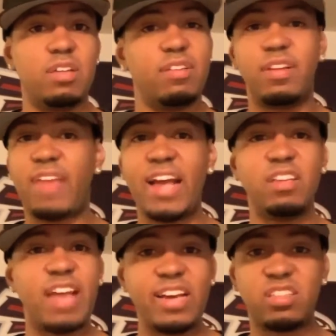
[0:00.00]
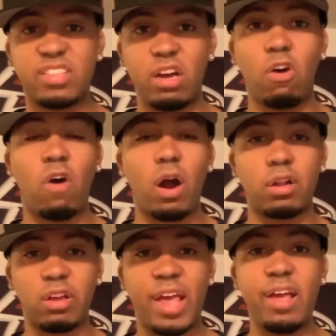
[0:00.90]
They still are
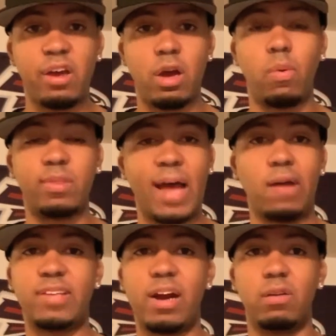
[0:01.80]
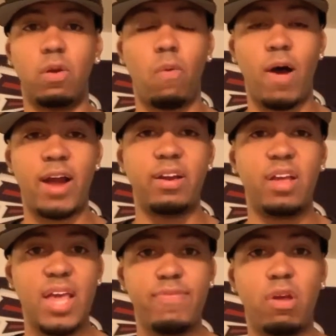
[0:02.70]
looking good without Taylor Lewan,
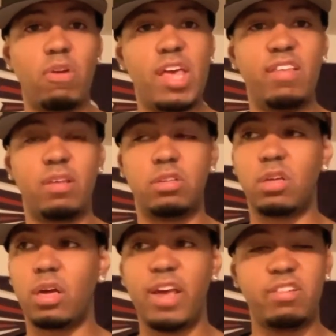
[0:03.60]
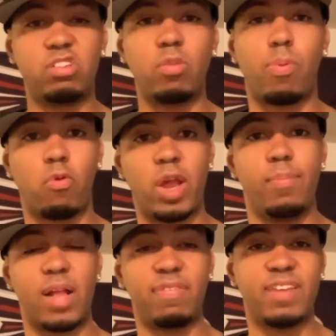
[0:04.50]
even though he's a supreme
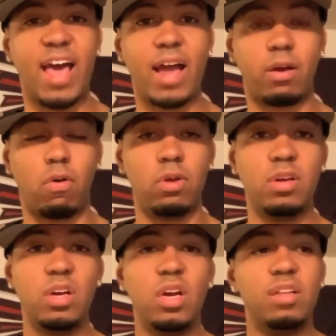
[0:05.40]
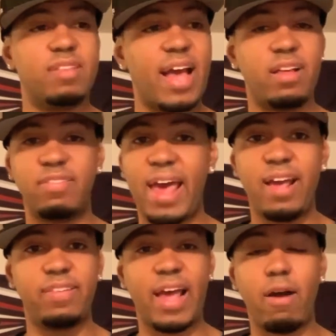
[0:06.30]
left tackle.
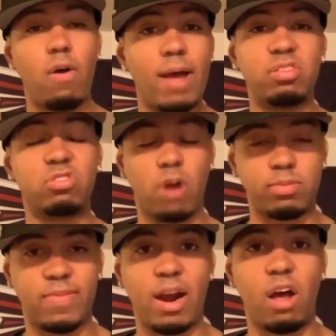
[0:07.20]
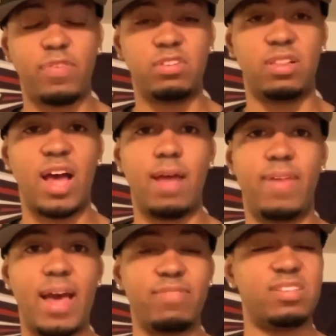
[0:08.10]
They don't have scrubs in that offensive line. They
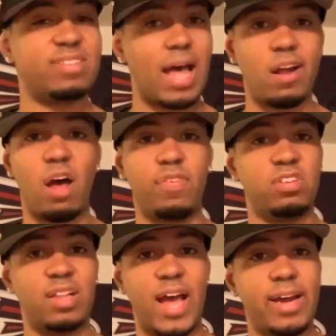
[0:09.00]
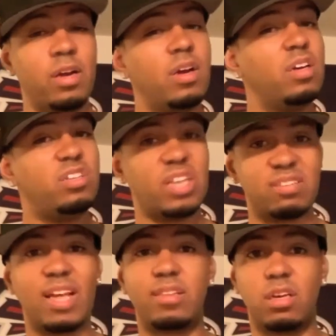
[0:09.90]
have a solid offensive line, just
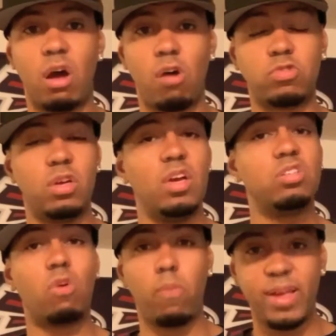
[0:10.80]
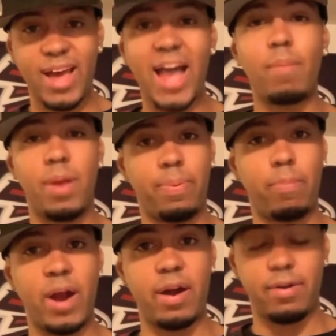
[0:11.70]
like the Colts, so we got to be
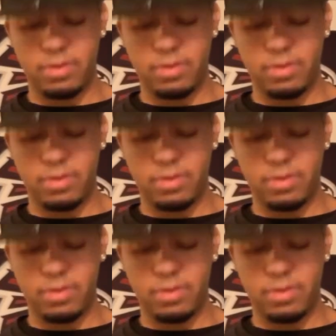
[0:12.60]
prepared.